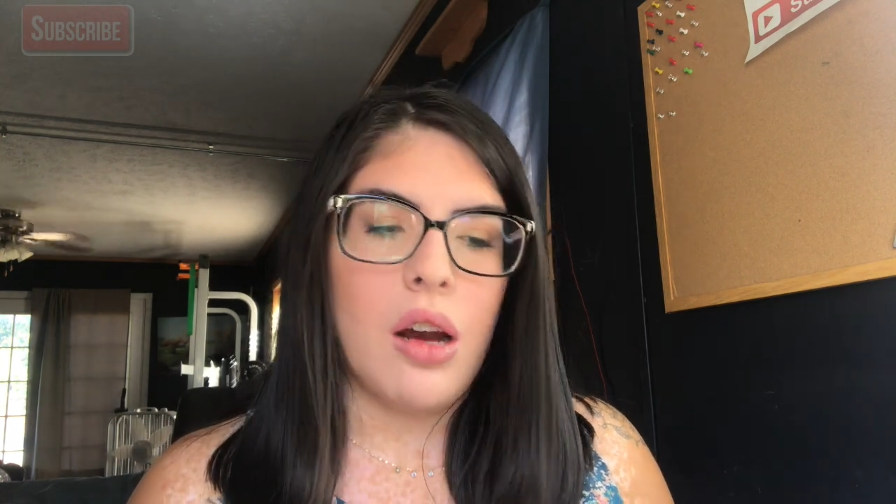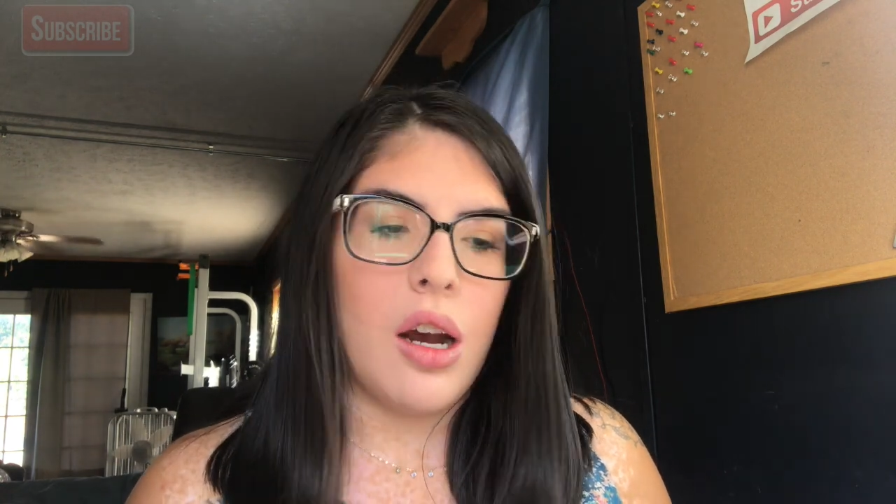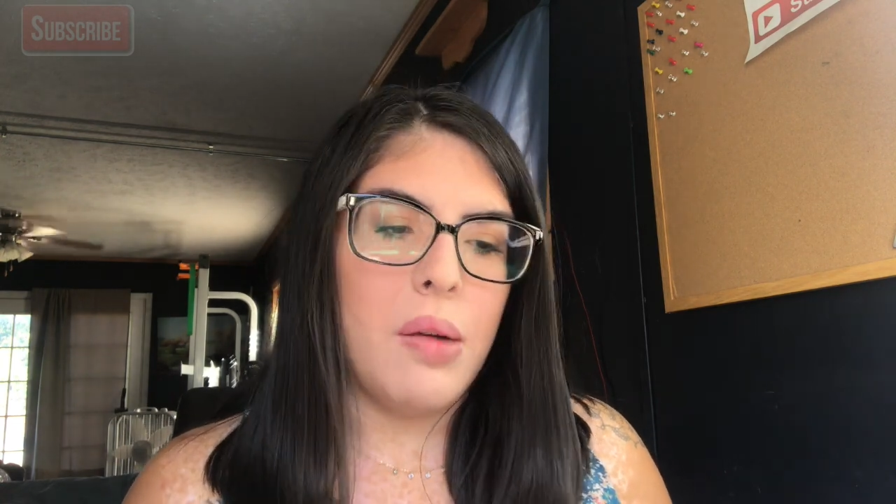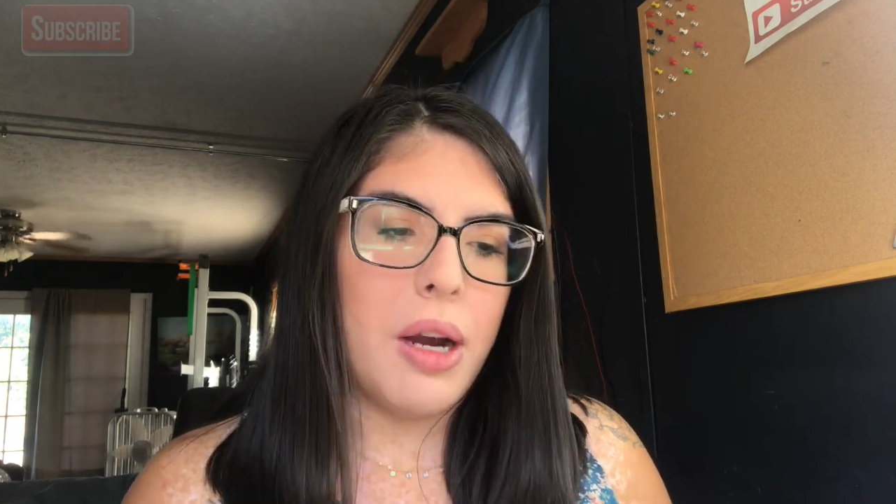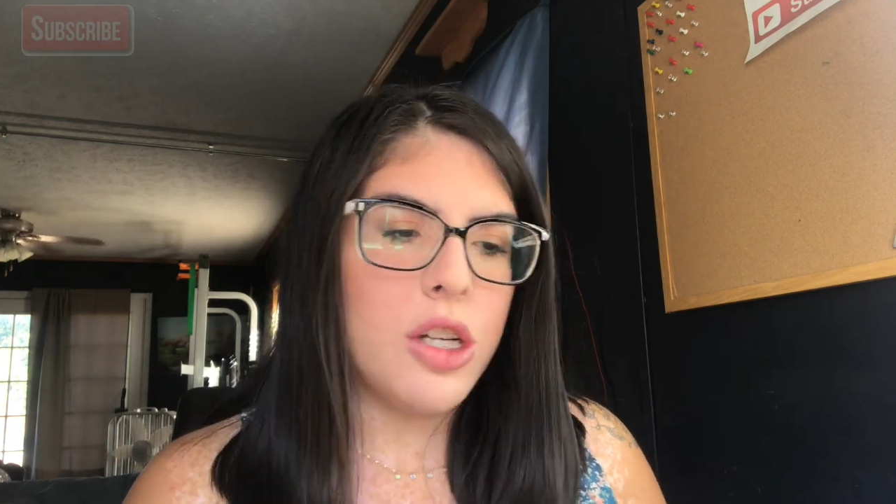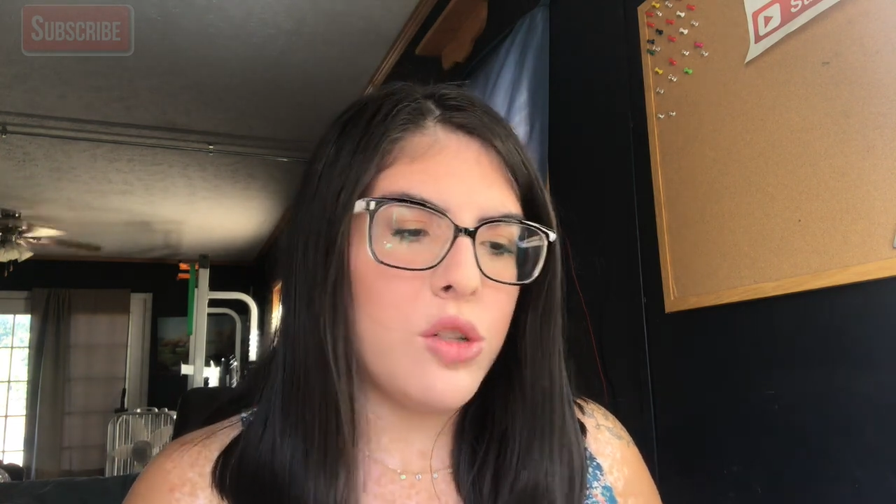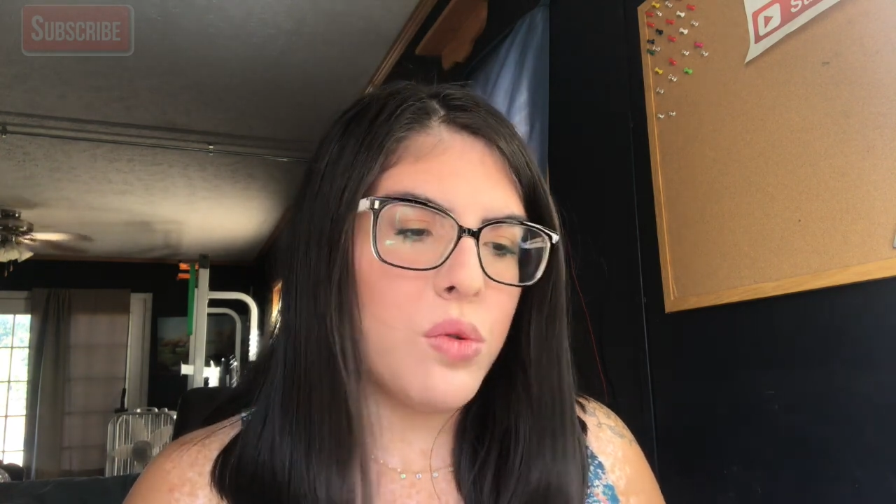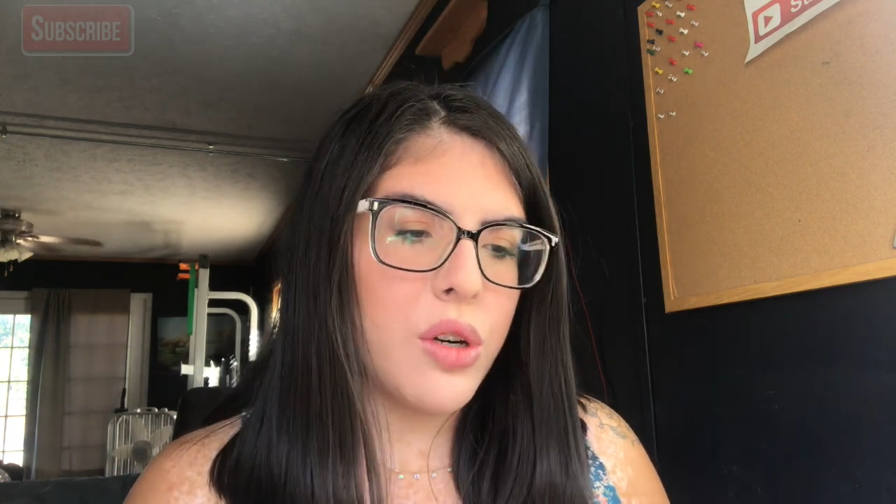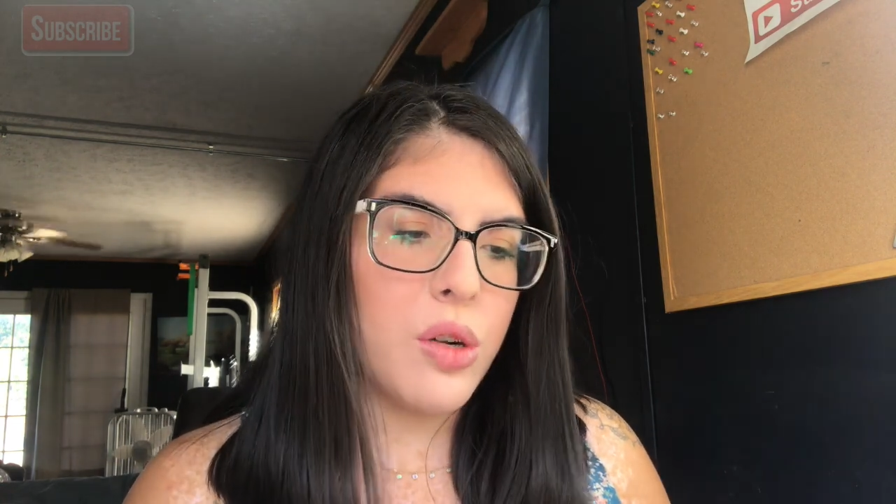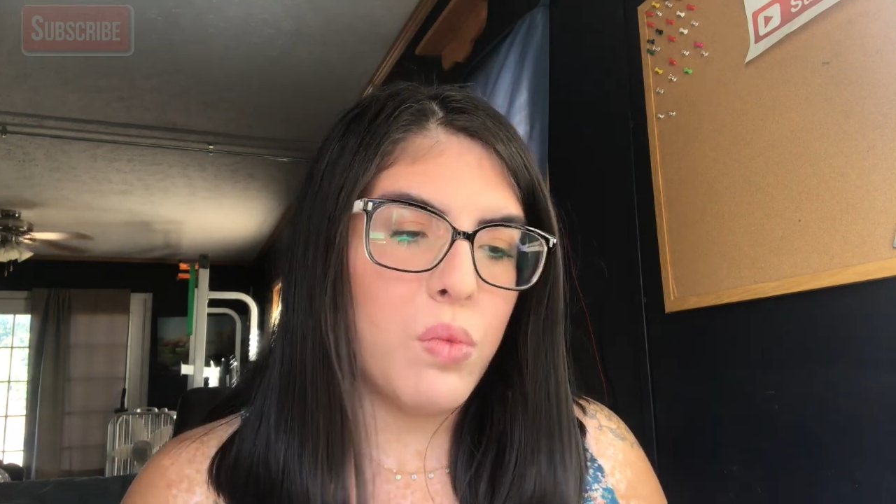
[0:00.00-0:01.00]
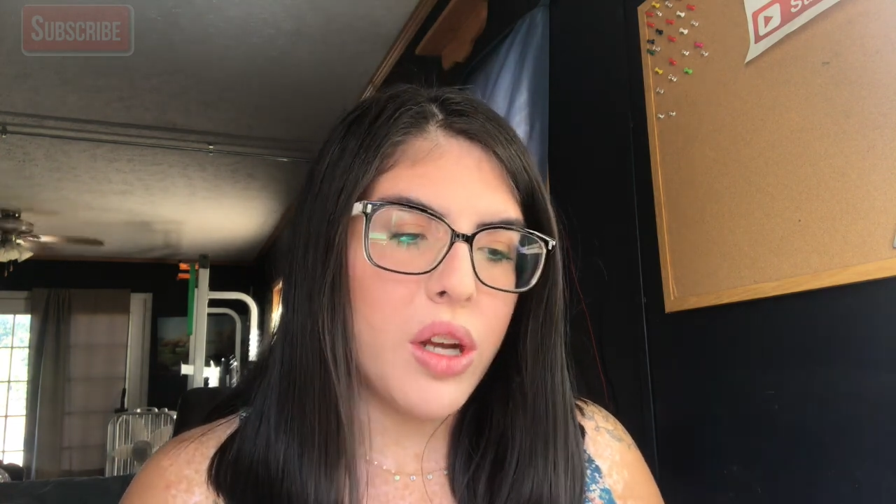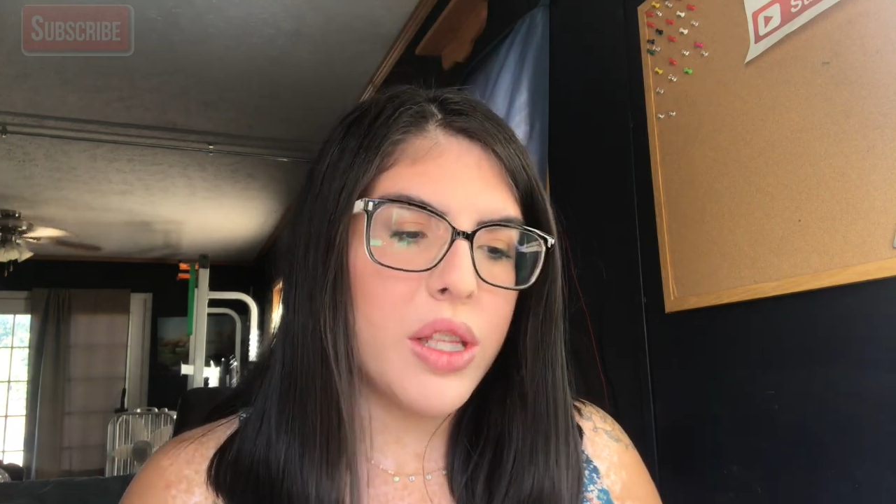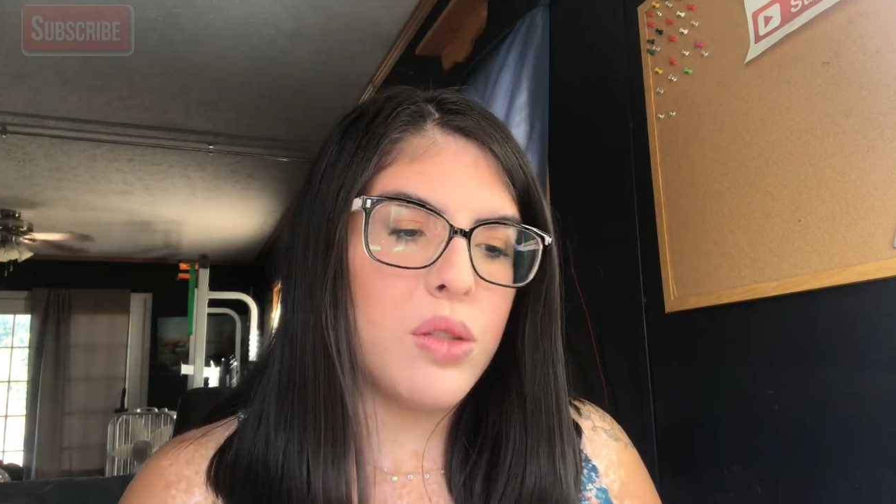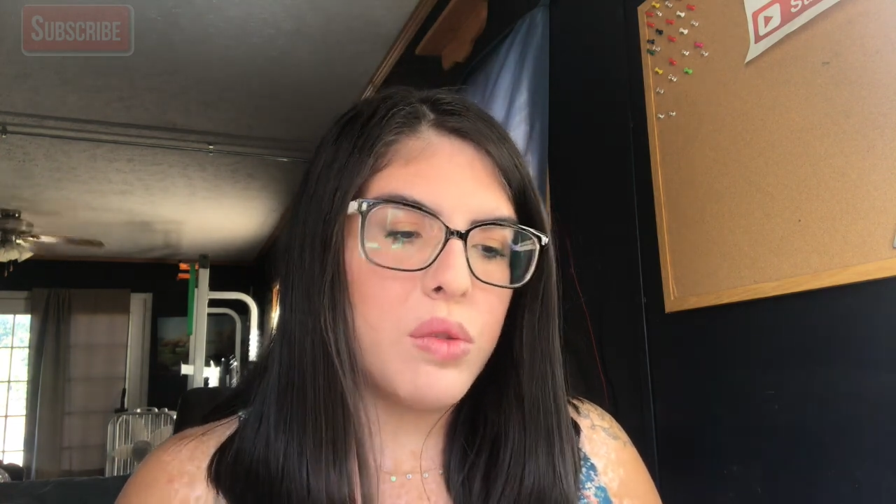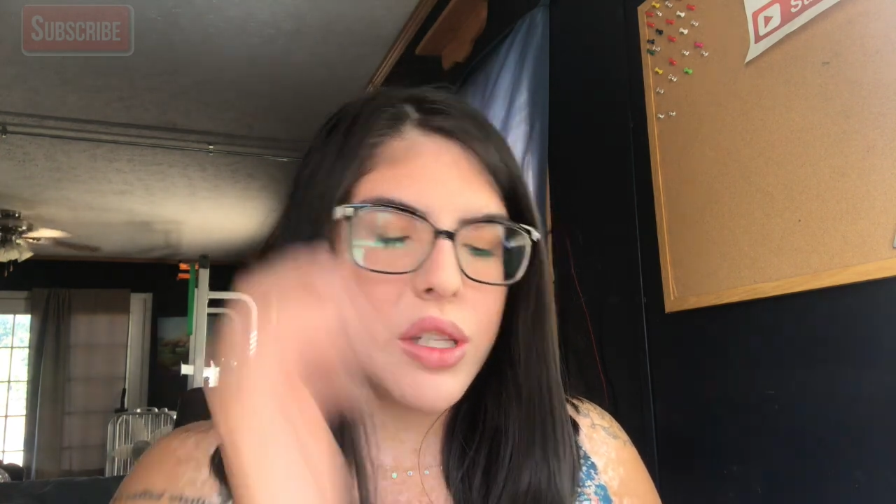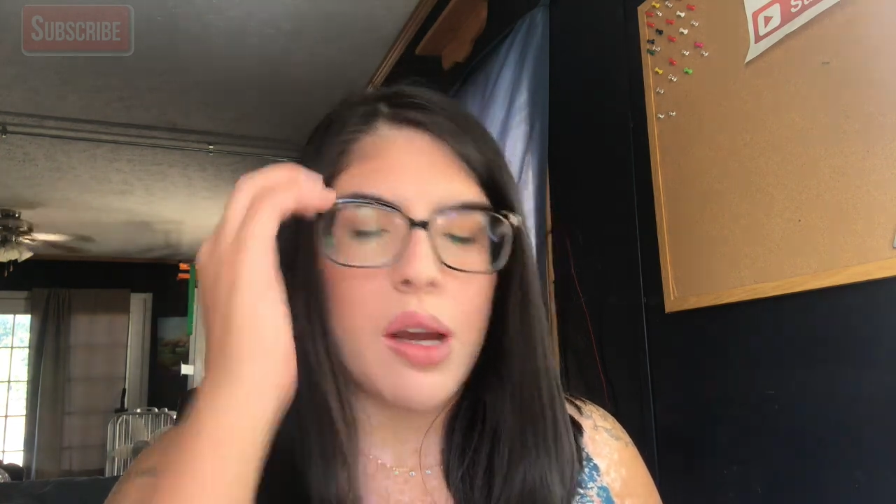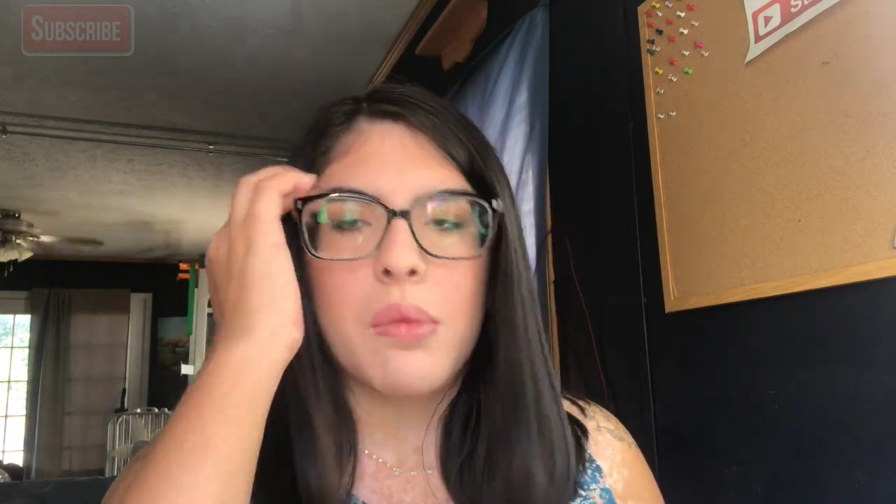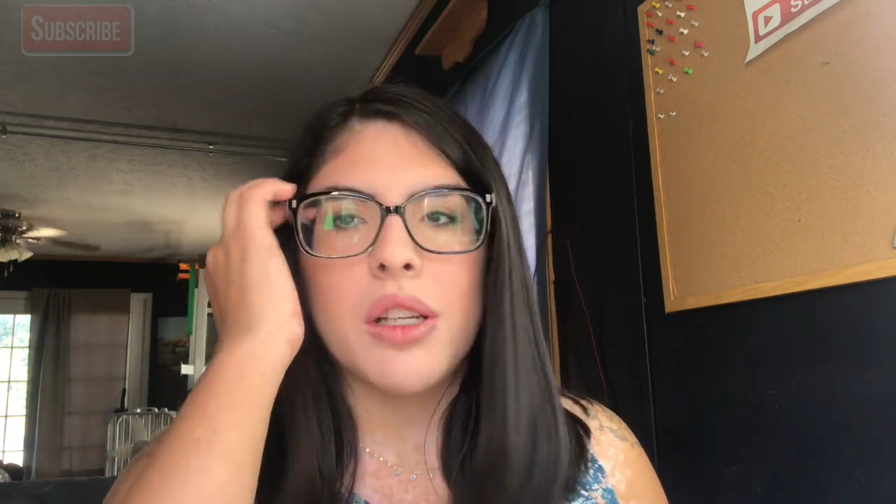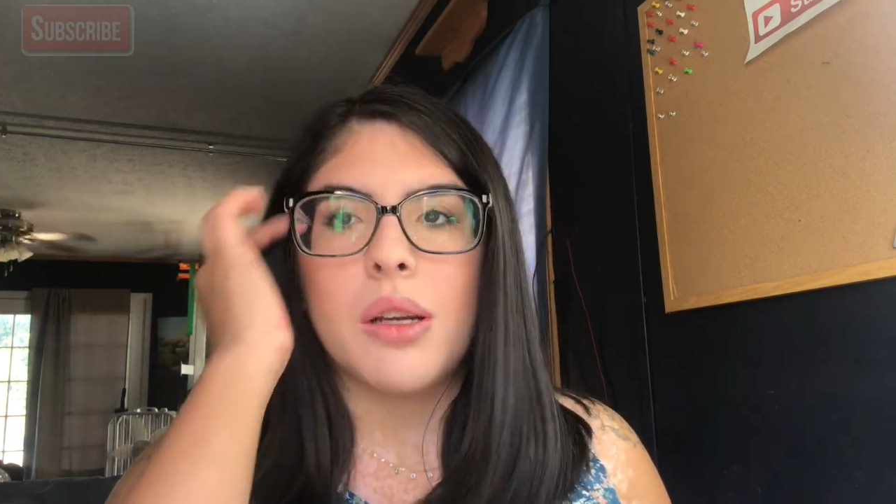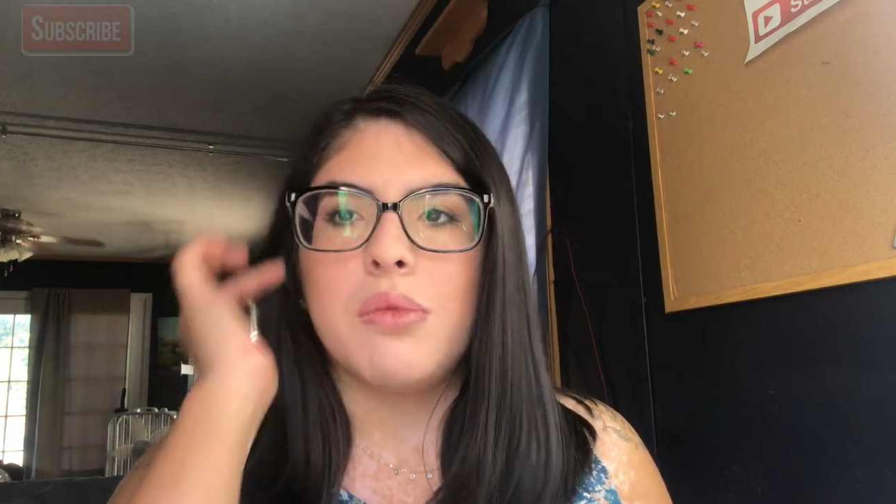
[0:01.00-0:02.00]
I just ordered one this one time
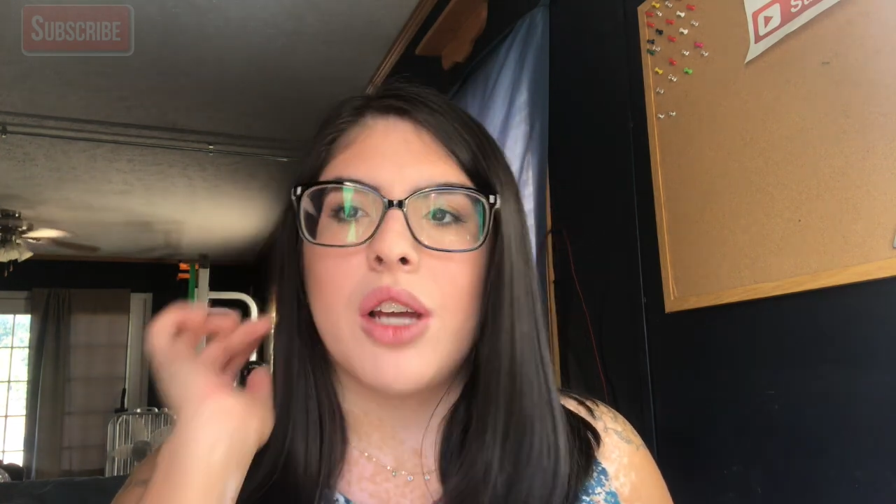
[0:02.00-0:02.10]
because I'm